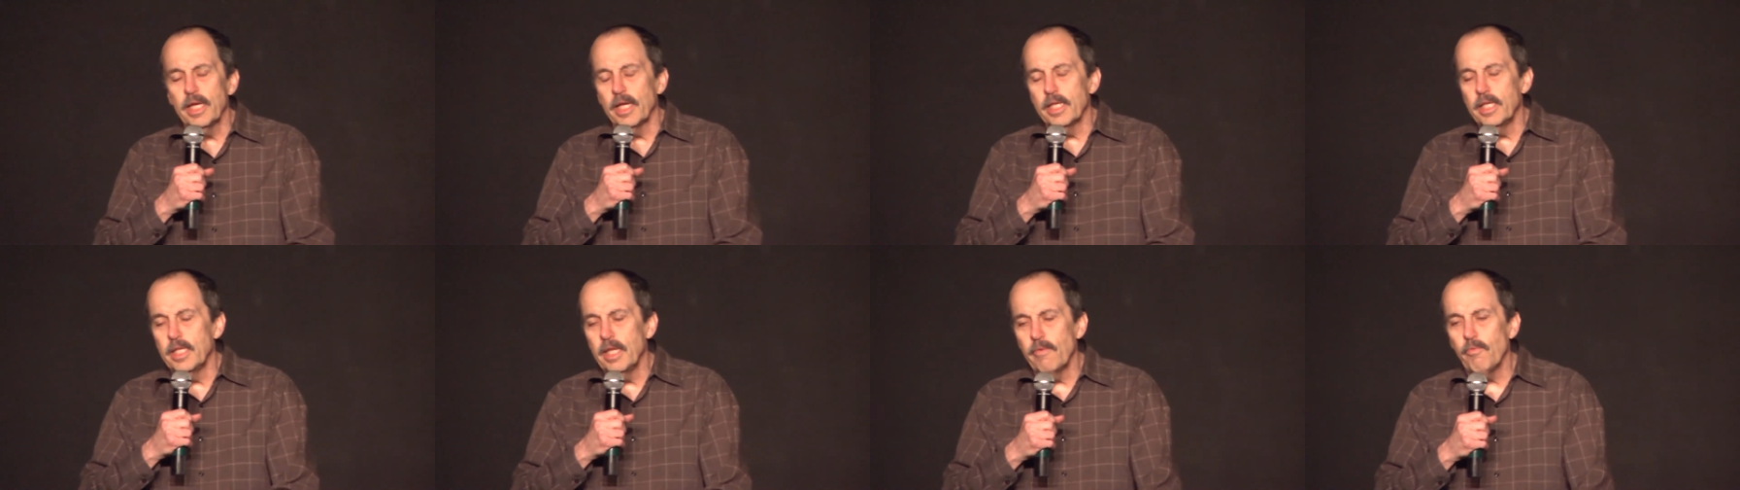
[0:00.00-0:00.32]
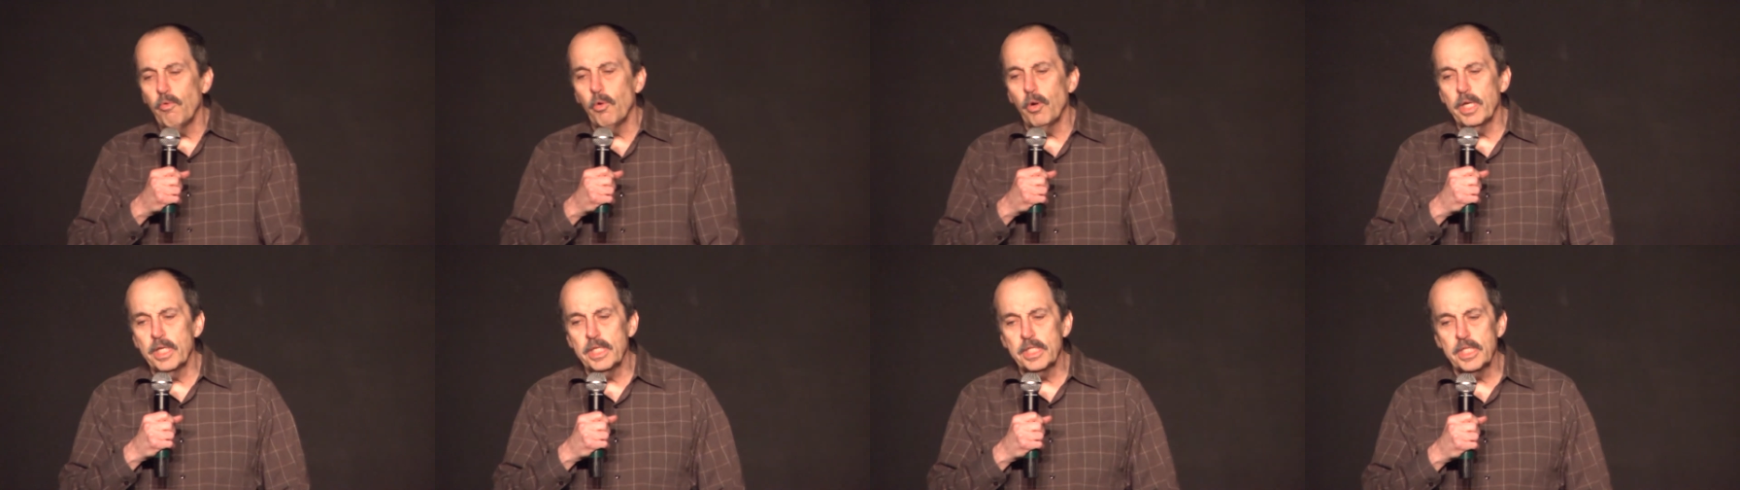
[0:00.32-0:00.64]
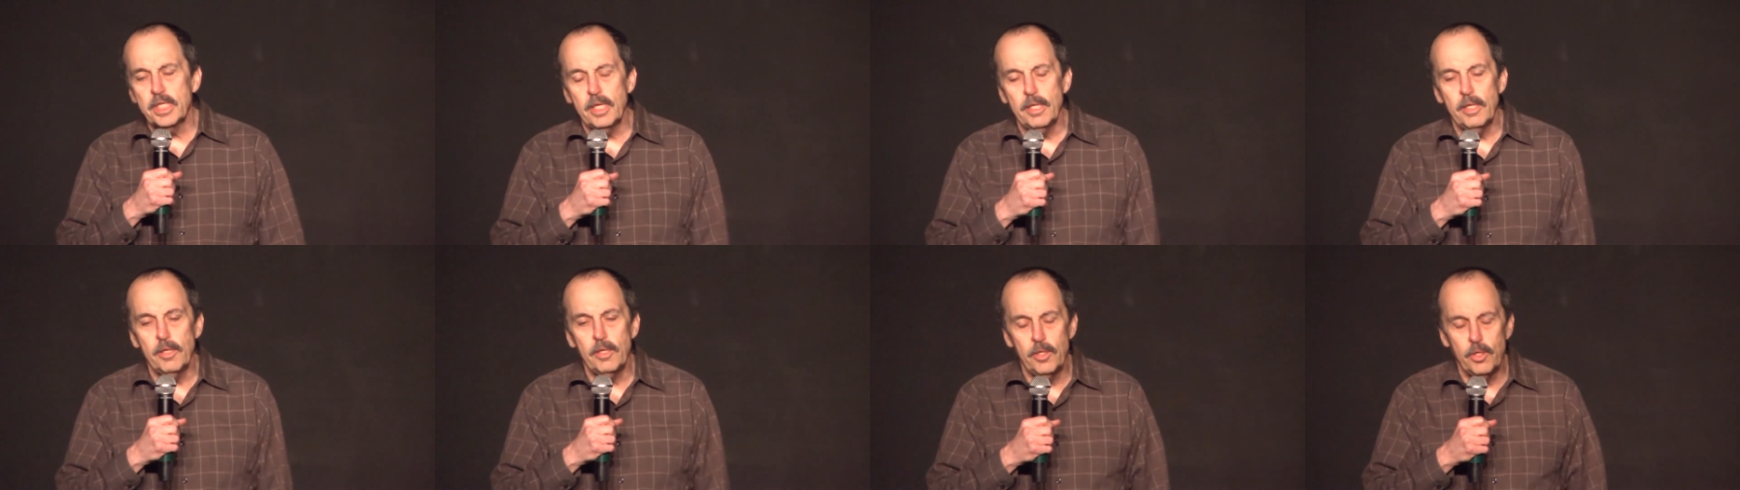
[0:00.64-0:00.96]
I never want
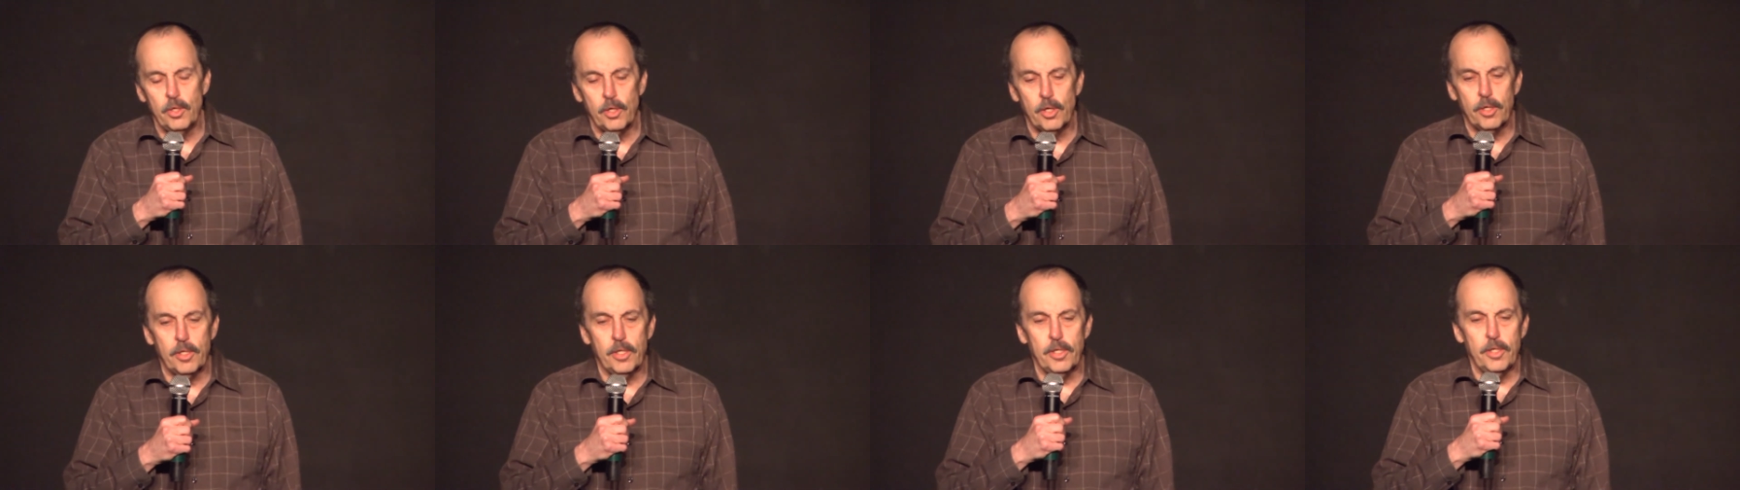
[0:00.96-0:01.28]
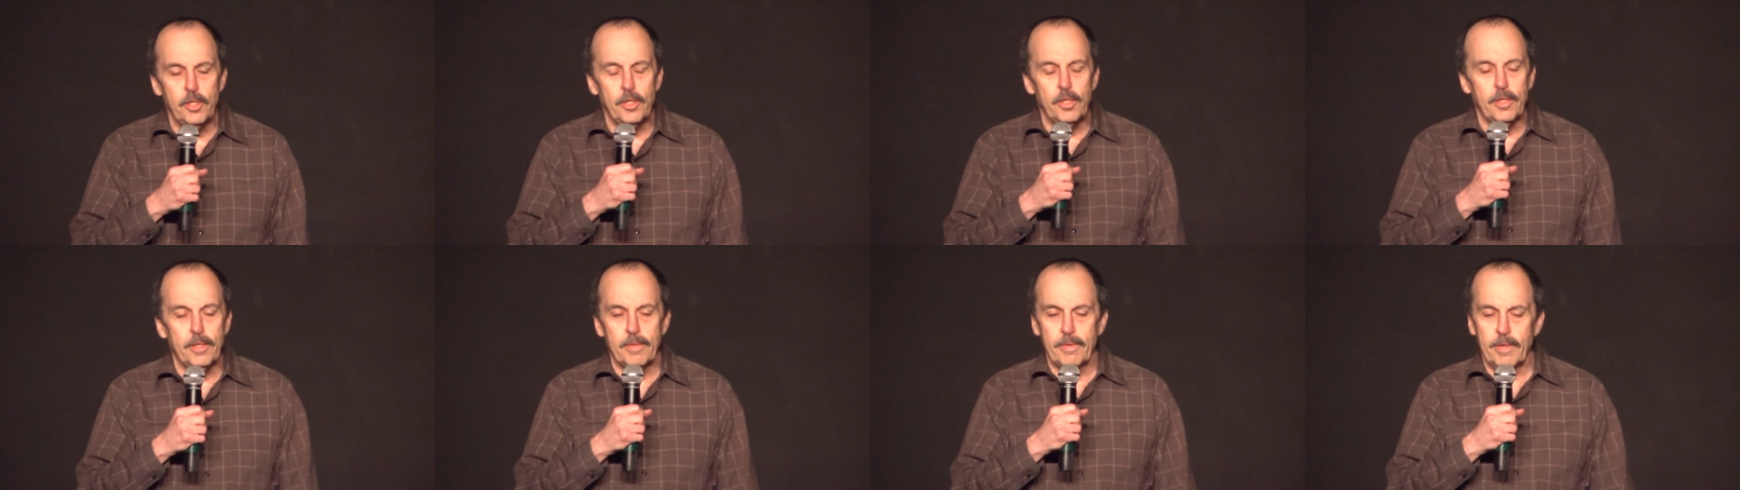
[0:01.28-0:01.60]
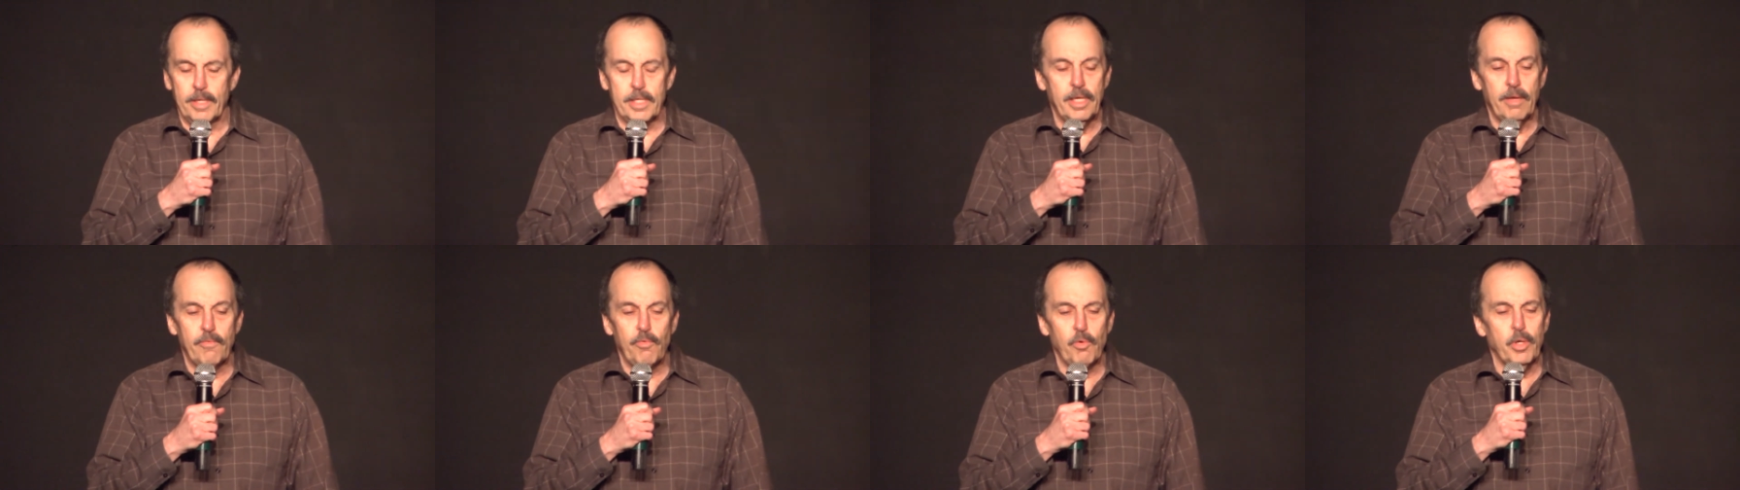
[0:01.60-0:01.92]

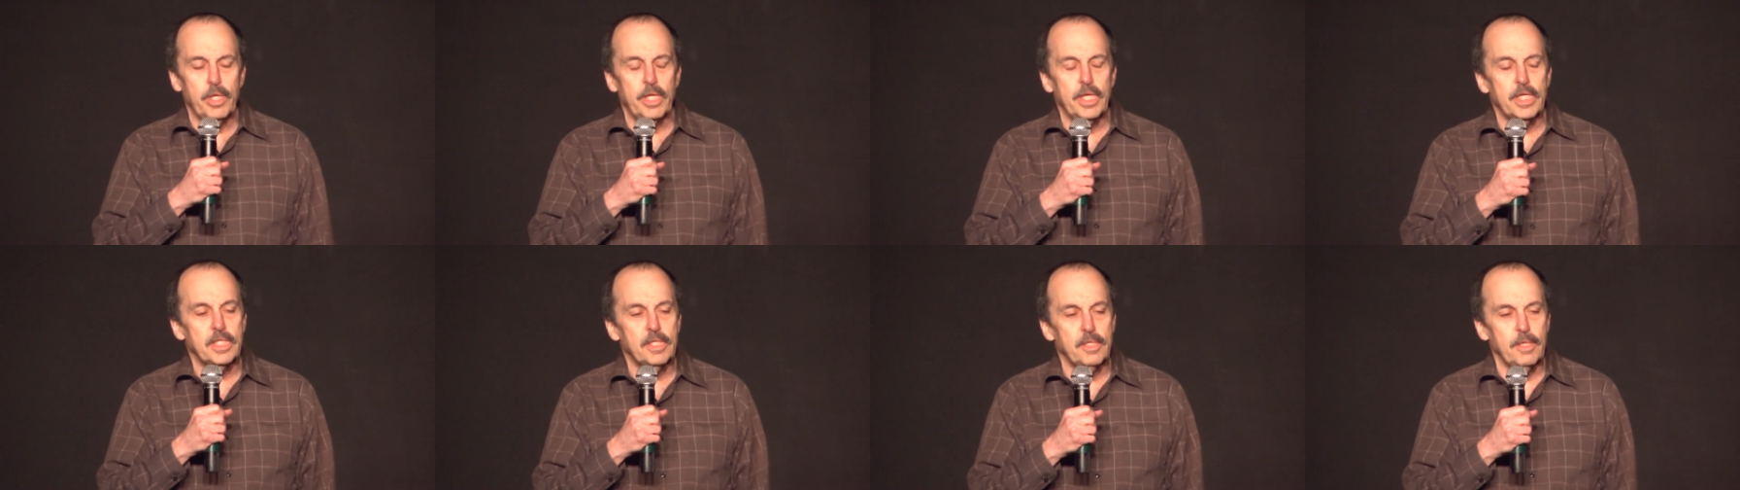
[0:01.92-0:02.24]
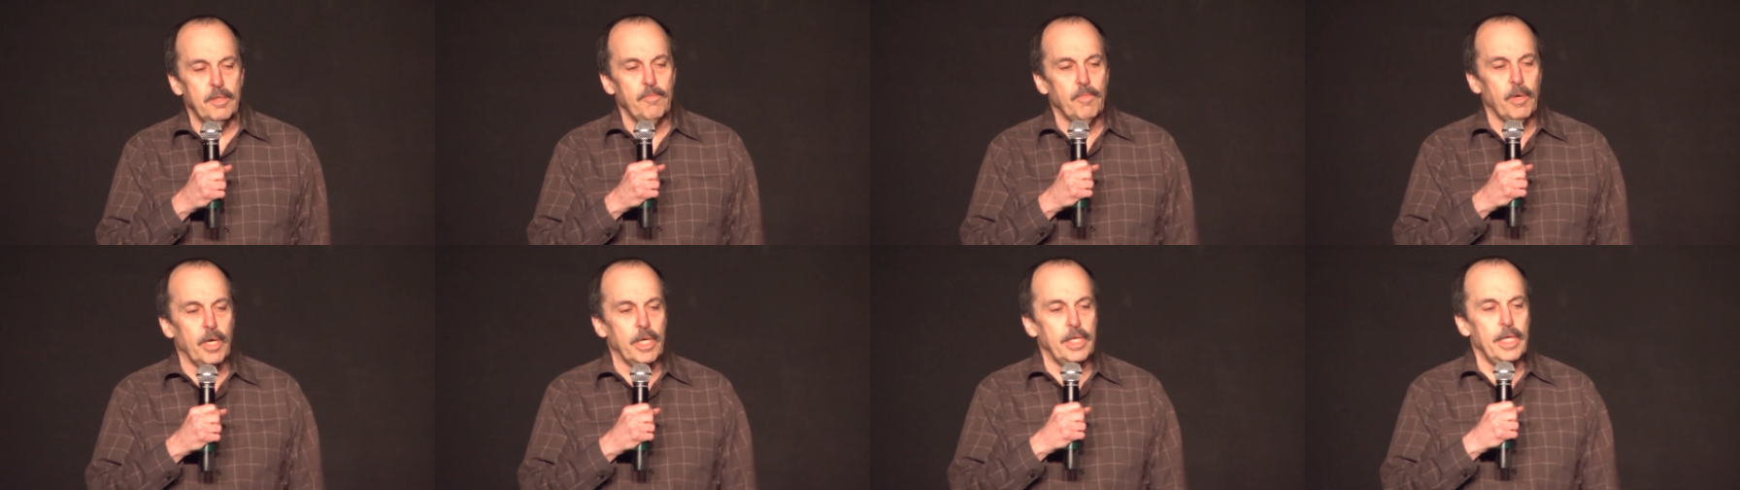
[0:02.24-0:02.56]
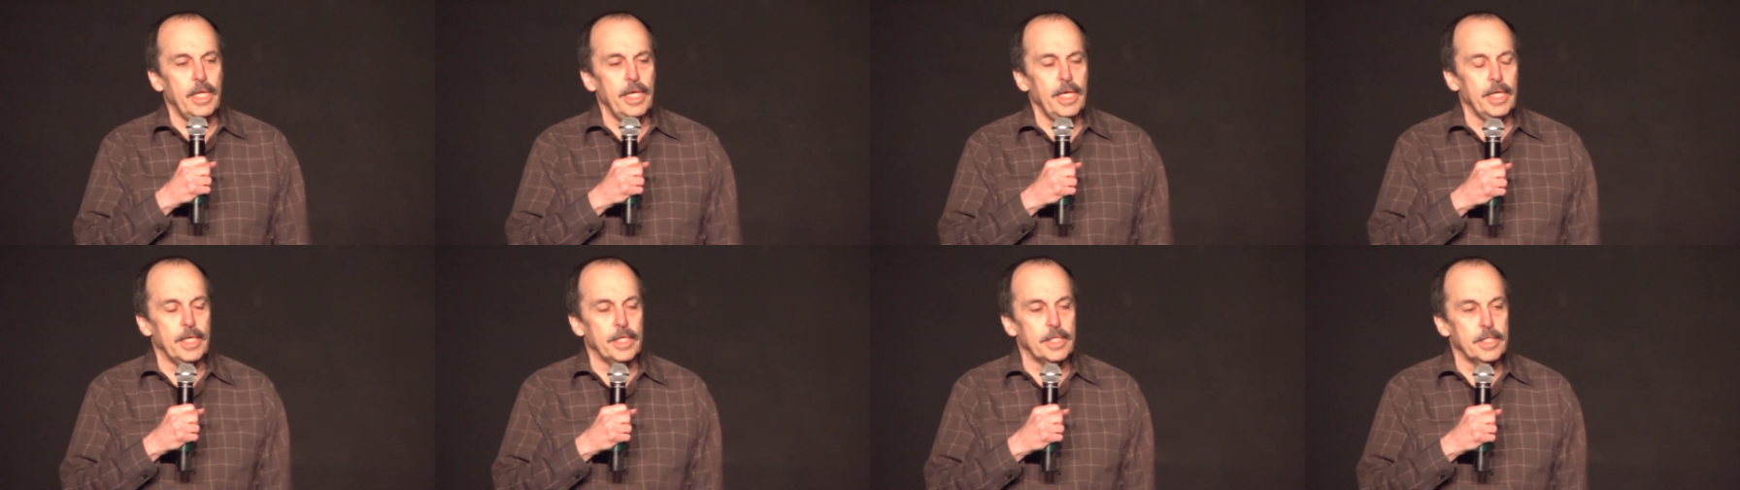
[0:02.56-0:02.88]
you to see my
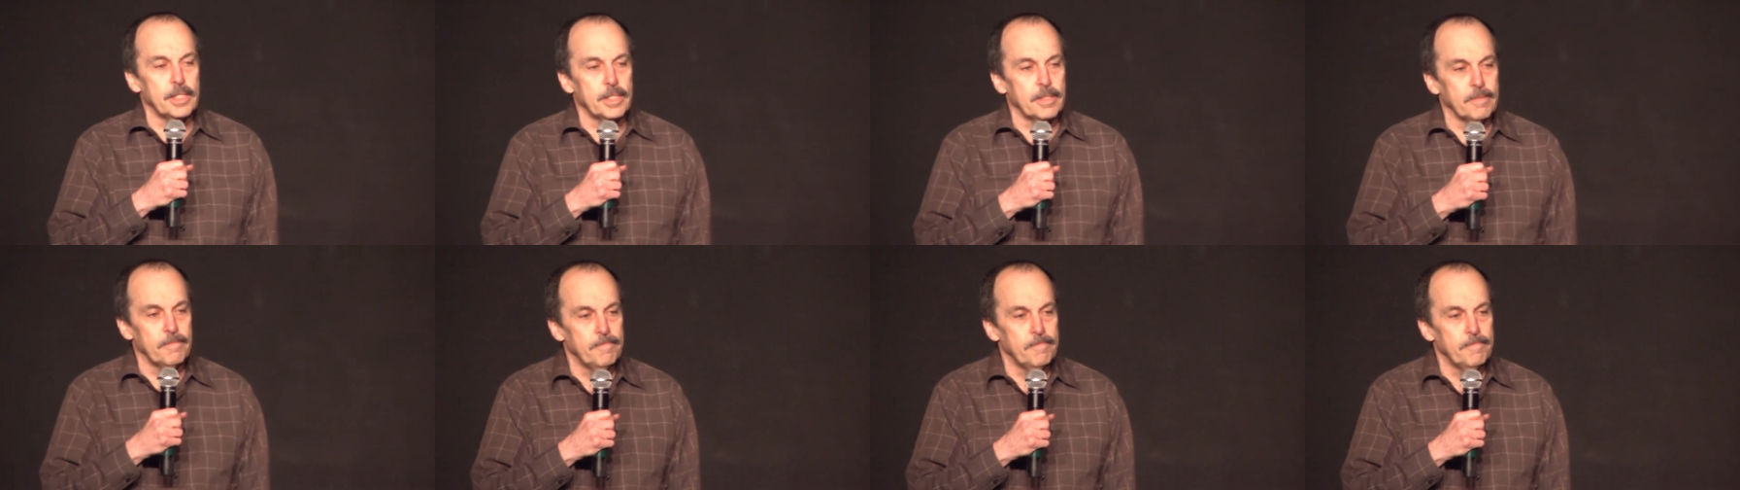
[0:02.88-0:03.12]
knees.